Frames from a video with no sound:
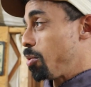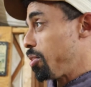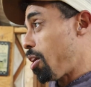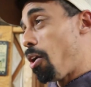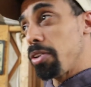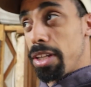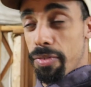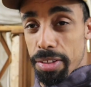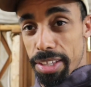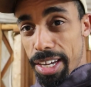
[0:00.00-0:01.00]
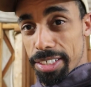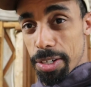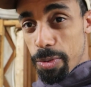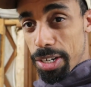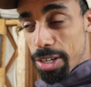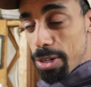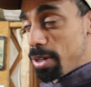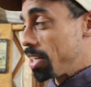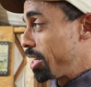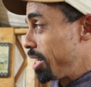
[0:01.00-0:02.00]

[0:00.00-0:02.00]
with all the different things that we do.